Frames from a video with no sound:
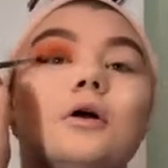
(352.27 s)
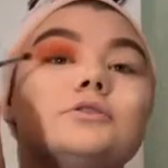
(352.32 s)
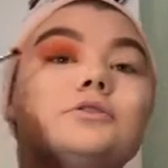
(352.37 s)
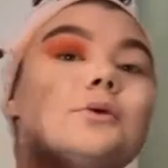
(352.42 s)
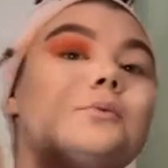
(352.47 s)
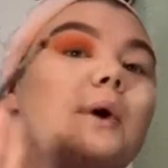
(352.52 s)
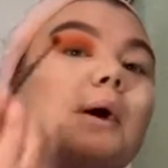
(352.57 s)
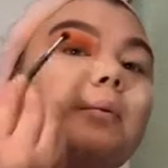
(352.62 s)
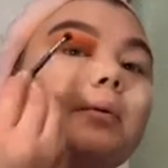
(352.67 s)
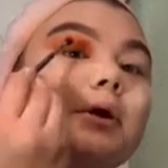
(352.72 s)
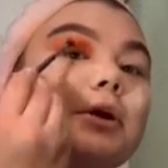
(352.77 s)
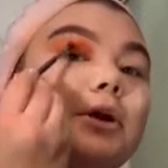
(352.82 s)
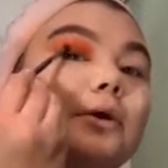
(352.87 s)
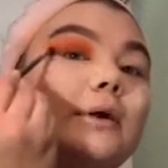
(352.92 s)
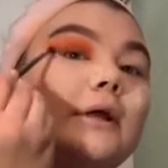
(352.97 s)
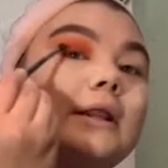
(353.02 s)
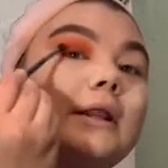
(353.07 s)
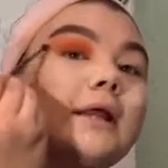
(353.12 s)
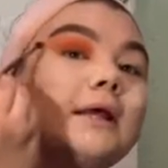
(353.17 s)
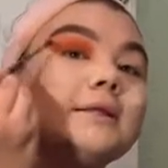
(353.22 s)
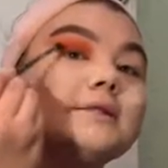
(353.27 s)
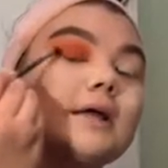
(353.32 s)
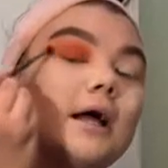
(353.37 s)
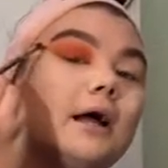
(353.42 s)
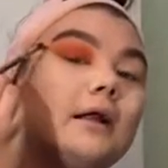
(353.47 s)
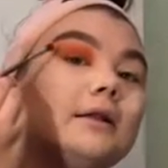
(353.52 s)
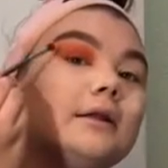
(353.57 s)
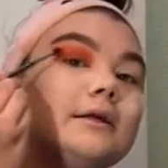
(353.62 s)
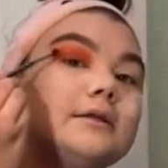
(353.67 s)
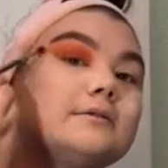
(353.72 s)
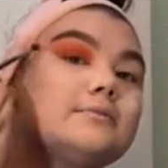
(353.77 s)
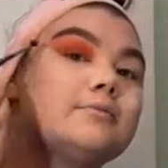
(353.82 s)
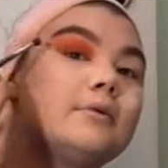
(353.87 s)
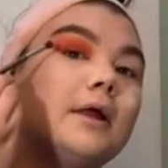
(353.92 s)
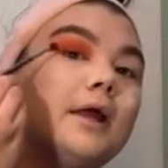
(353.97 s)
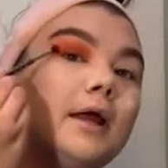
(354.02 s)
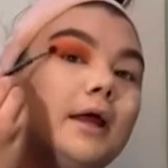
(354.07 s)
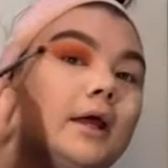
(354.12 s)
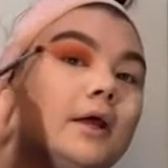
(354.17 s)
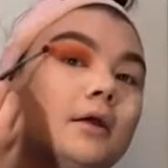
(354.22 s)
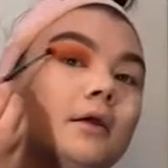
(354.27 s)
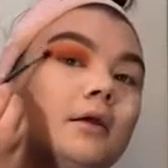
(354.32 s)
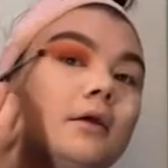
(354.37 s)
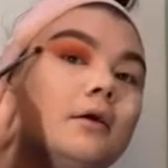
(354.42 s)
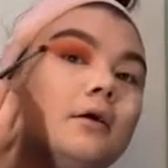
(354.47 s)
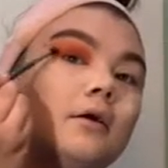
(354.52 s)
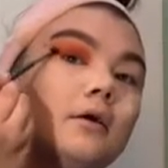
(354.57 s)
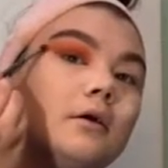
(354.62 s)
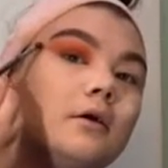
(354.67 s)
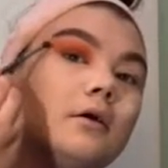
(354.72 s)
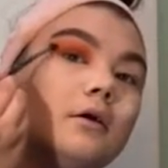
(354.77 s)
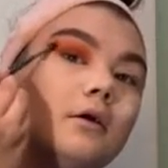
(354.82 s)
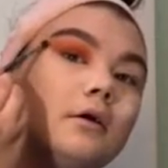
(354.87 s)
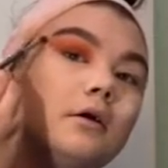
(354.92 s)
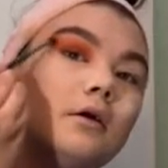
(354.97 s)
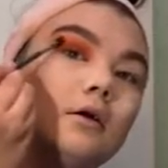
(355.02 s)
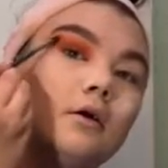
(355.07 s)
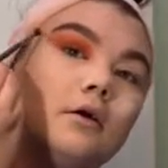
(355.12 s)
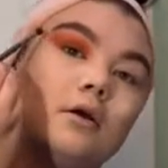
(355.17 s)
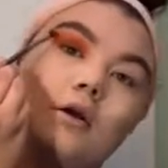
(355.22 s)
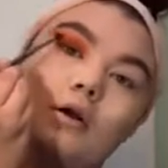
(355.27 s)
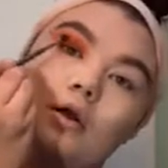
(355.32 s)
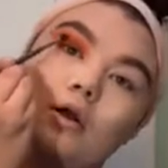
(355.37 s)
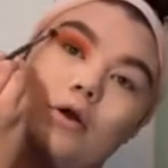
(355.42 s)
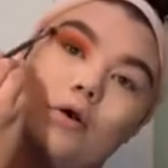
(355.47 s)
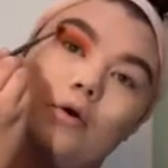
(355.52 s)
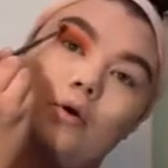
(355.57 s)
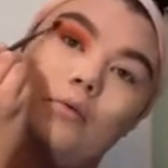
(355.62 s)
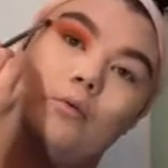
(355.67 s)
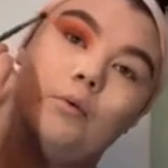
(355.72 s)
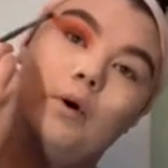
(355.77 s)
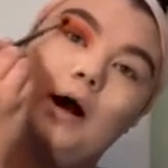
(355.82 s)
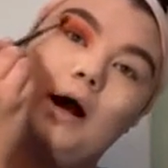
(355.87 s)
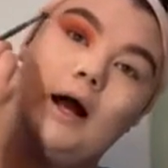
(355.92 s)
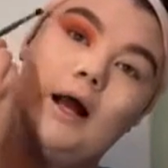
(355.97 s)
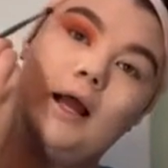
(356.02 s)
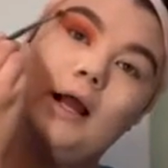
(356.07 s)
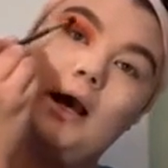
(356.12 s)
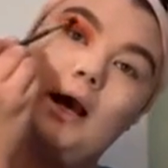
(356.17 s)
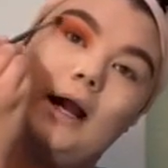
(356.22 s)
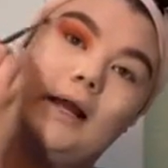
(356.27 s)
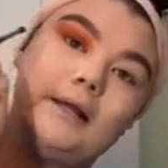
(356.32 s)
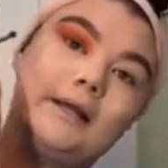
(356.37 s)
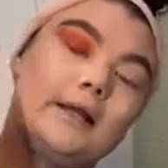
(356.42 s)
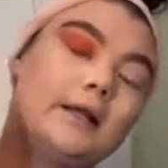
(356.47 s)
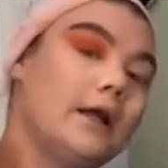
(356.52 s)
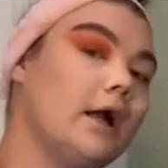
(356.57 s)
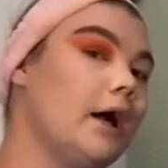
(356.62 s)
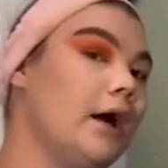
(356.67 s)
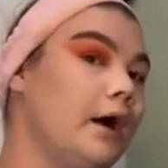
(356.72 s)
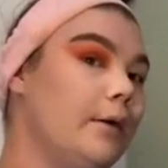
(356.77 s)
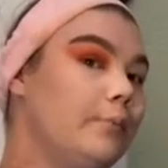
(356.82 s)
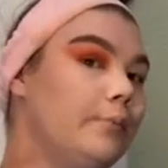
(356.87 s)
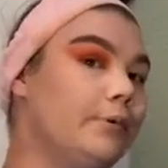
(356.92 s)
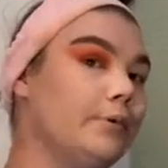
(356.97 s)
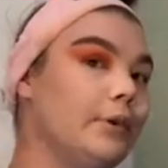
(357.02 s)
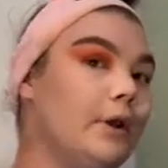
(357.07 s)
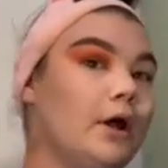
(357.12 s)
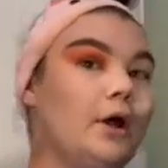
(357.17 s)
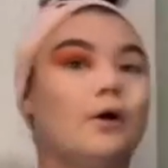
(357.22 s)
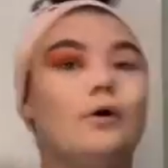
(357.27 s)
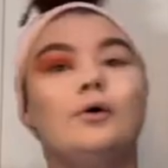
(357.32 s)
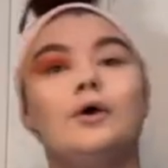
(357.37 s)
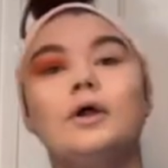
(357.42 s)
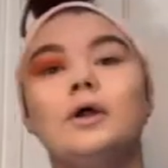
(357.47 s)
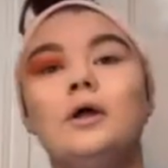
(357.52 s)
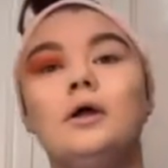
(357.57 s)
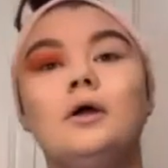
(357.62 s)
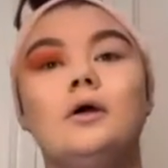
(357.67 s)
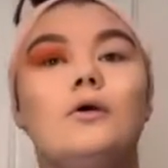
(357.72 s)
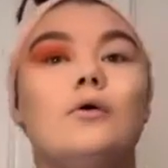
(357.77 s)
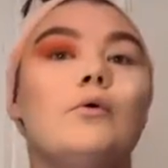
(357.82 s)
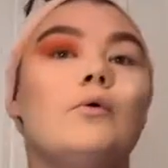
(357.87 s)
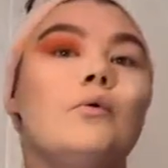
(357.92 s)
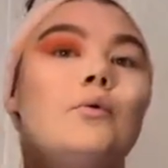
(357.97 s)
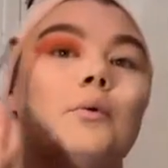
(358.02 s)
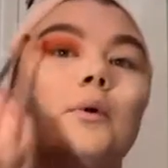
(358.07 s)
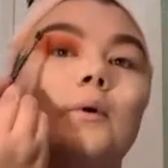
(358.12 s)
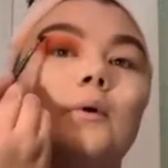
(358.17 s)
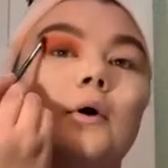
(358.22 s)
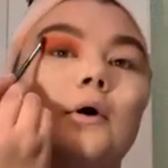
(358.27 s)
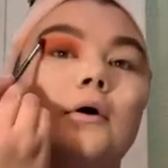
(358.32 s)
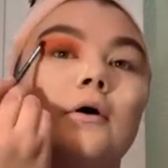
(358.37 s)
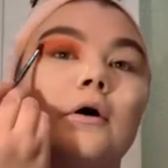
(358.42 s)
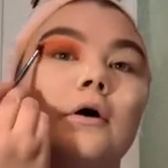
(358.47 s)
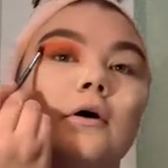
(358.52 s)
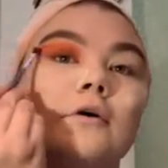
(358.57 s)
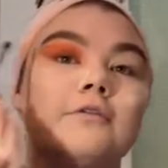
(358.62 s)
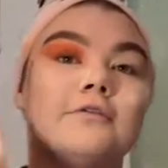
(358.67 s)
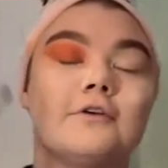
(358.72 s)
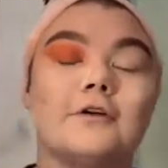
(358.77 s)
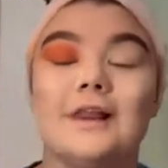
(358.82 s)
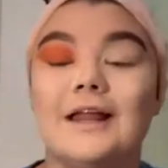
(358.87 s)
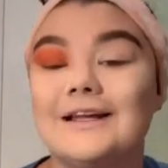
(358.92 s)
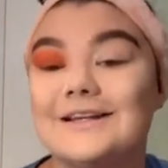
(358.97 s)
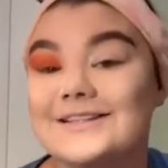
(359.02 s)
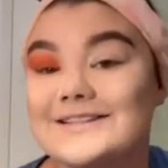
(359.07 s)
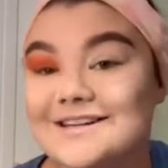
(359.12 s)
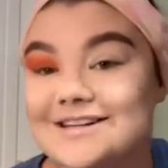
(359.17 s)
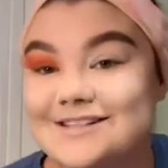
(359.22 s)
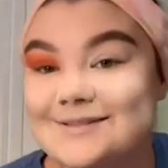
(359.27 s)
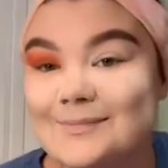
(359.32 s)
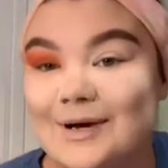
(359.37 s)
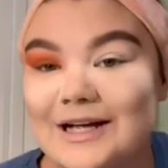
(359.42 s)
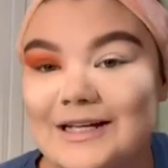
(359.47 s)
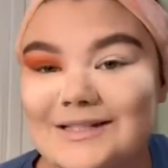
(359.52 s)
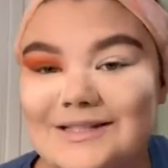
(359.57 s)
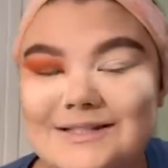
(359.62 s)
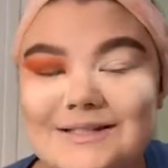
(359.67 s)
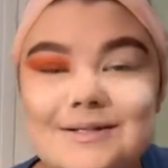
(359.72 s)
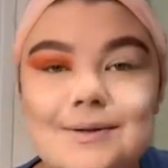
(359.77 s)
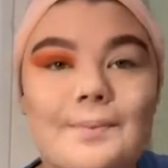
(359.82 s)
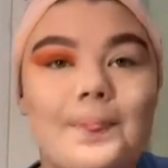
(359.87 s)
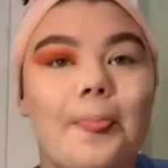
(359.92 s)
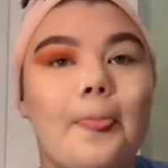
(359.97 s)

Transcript: So while we're doing this, I'll explain why I didn't upload for like 6 months.